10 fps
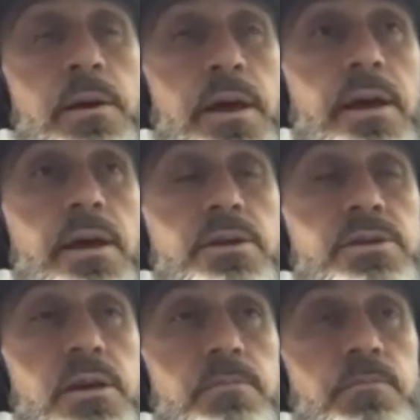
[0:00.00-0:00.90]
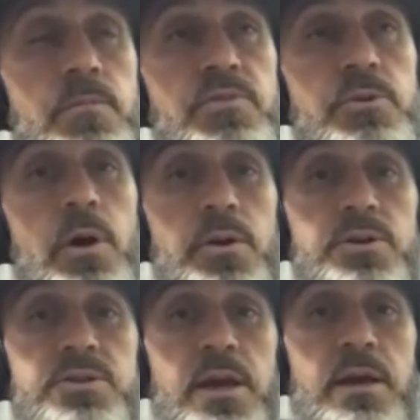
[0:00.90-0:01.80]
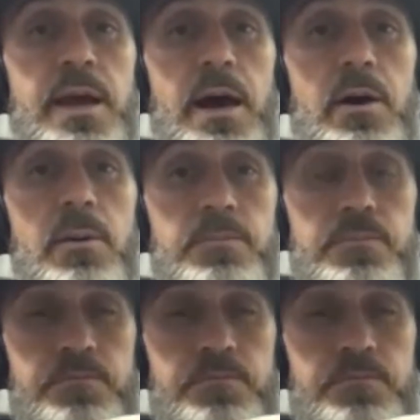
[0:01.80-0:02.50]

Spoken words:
is if you understand how